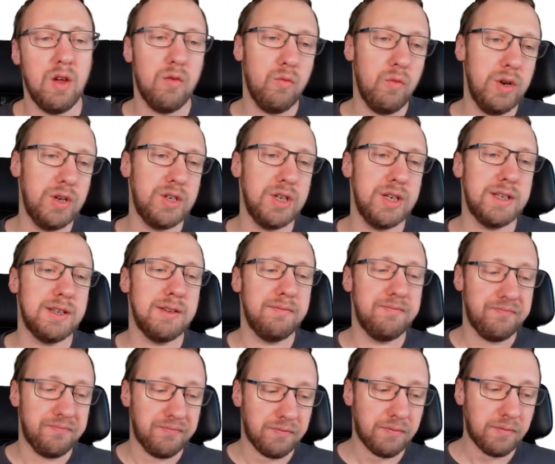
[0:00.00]
which is
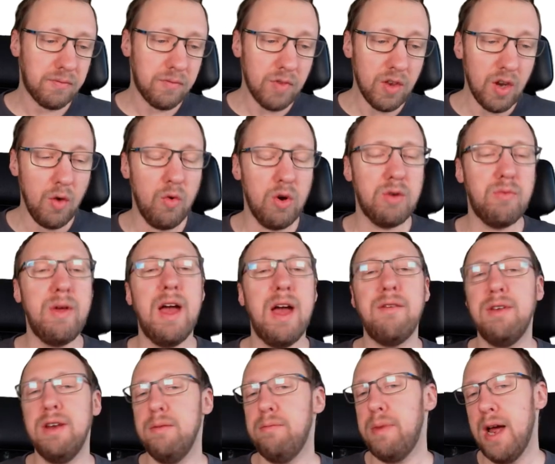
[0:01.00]
what we have
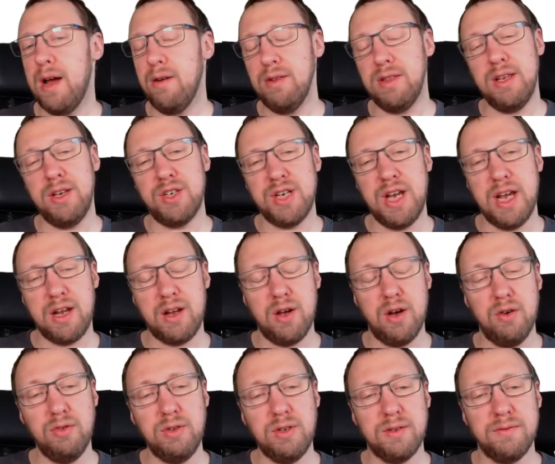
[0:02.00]
in the parity check
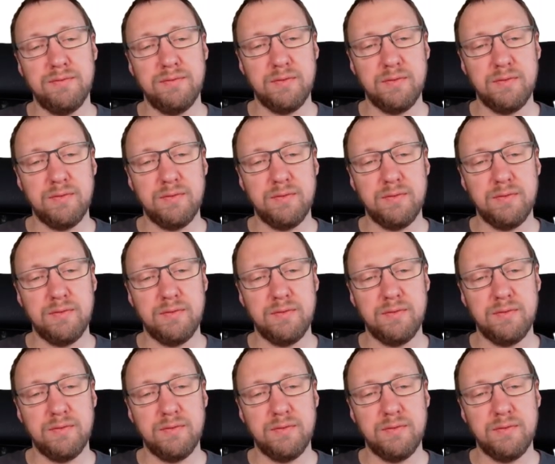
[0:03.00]
code,